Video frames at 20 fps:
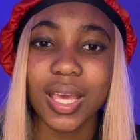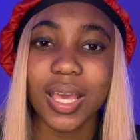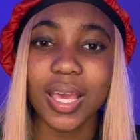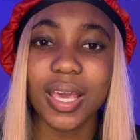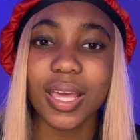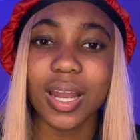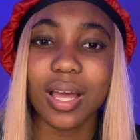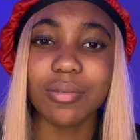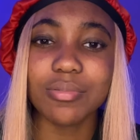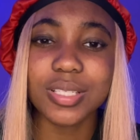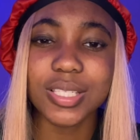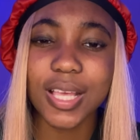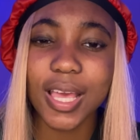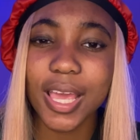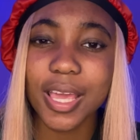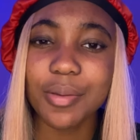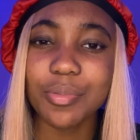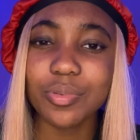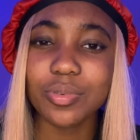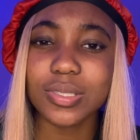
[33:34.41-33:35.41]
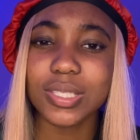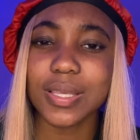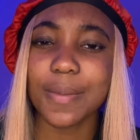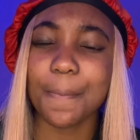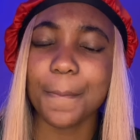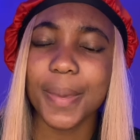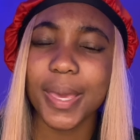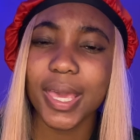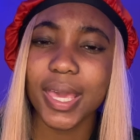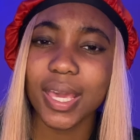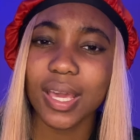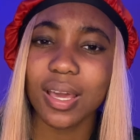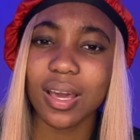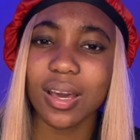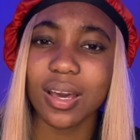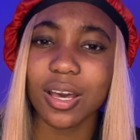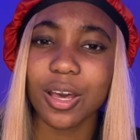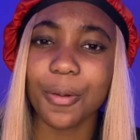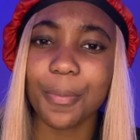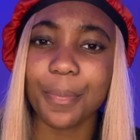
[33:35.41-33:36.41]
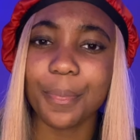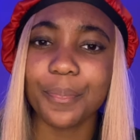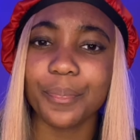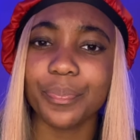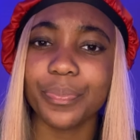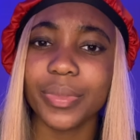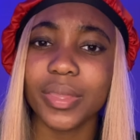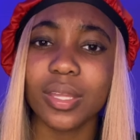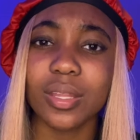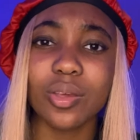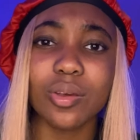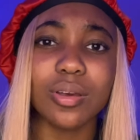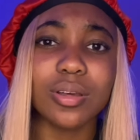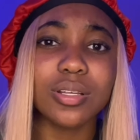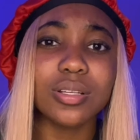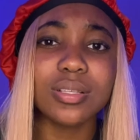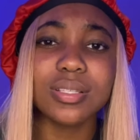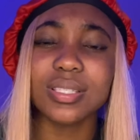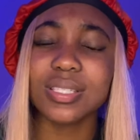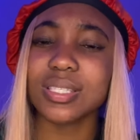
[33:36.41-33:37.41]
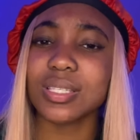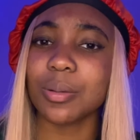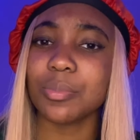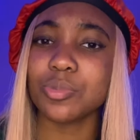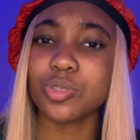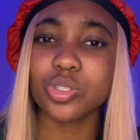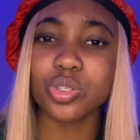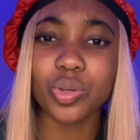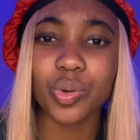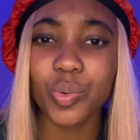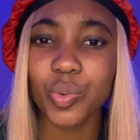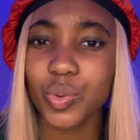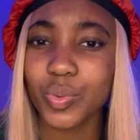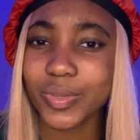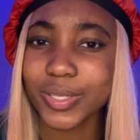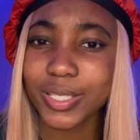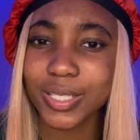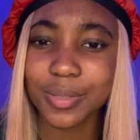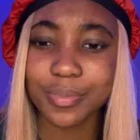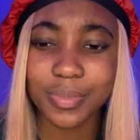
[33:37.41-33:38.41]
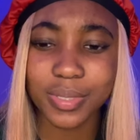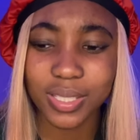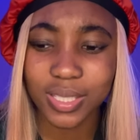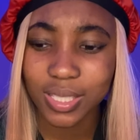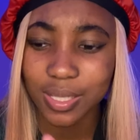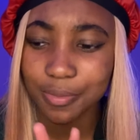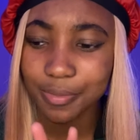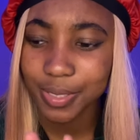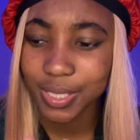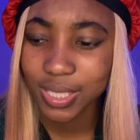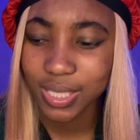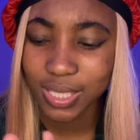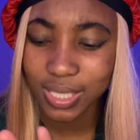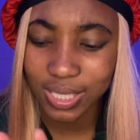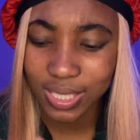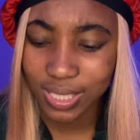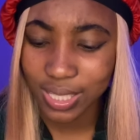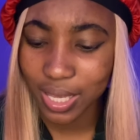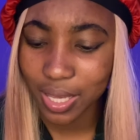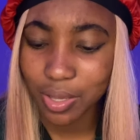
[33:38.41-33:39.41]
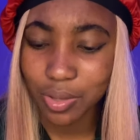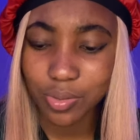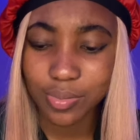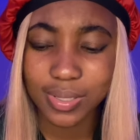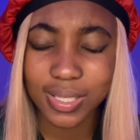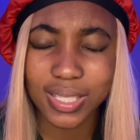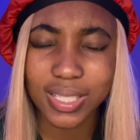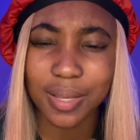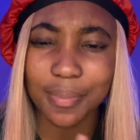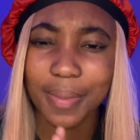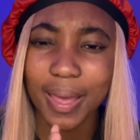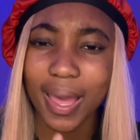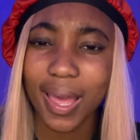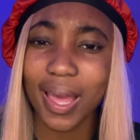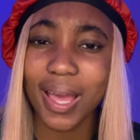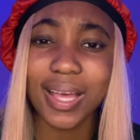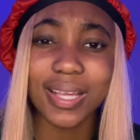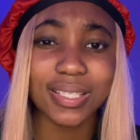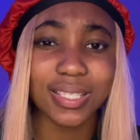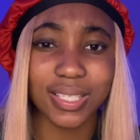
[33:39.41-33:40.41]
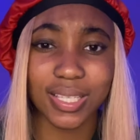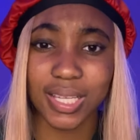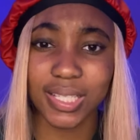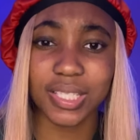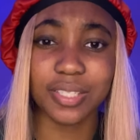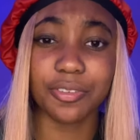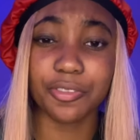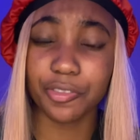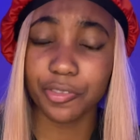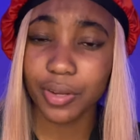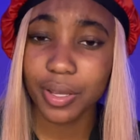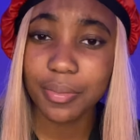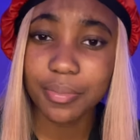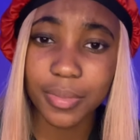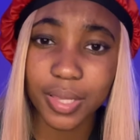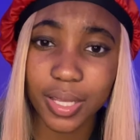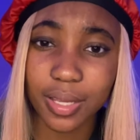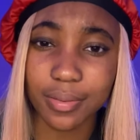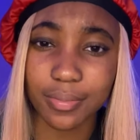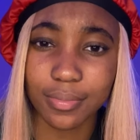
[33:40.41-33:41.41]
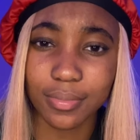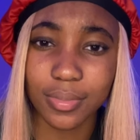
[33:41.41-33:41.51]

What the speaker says: And I was able to pick up some tools, some skills, some assets from them